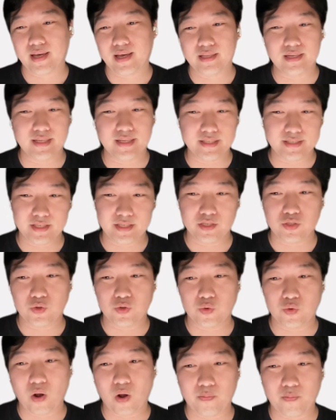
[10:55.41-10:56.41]
and listened
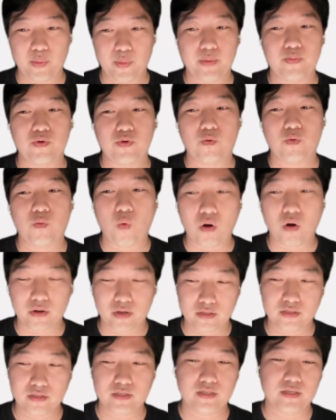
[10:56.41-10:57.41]
to what people were
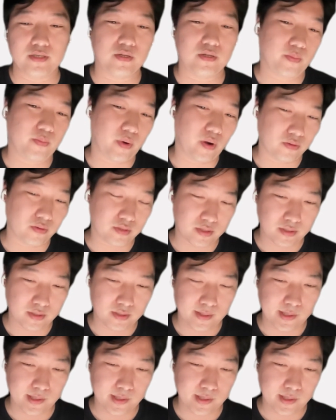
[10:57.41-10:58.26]
concerned about.